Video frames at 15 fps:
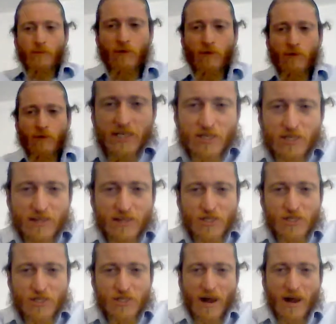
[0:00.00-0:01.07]
we release all the
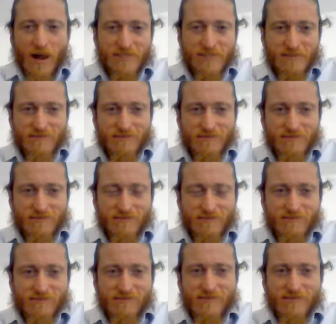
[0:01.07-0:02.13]
stress,
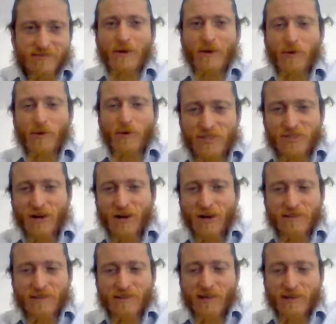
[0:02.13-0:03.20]
then we can start
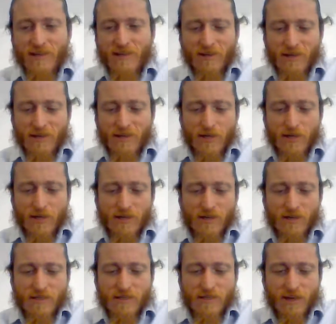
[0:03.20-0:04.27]
to think clearly. We can
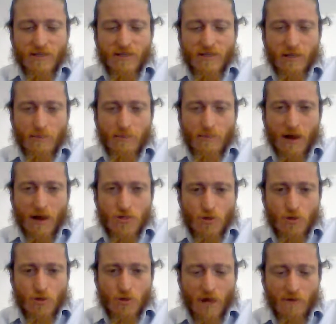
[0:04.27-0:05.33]
start to think clearly about how
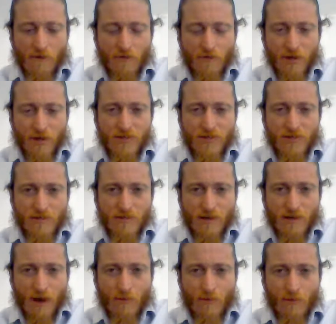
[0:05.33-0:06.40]
short life is,
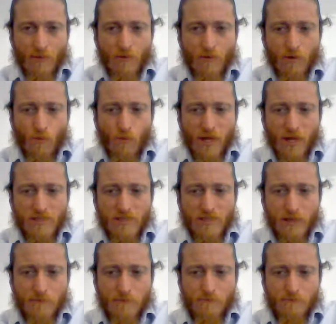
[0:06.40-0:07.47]
how we don't want to waste
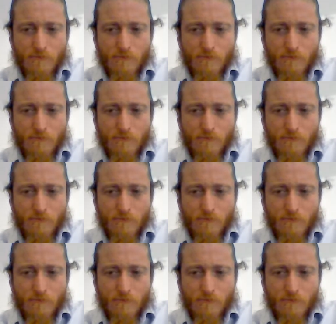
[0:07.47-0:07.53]
it.